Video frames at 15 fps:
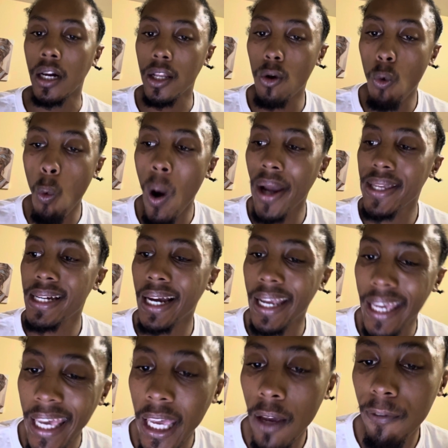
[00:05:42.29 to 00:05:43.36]
require
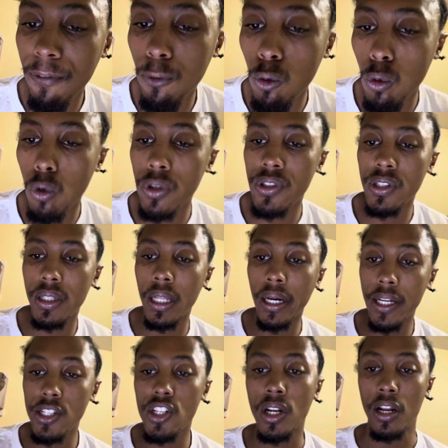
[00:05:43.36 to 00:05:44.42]
careful
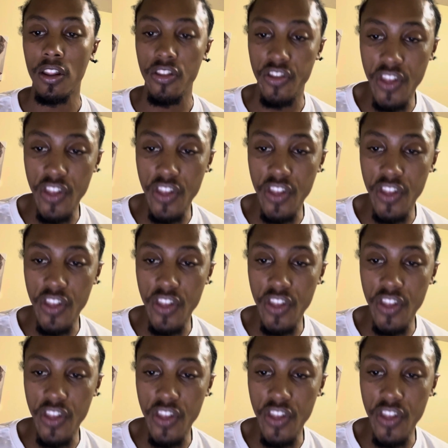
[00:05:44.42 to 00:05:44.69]
consideration.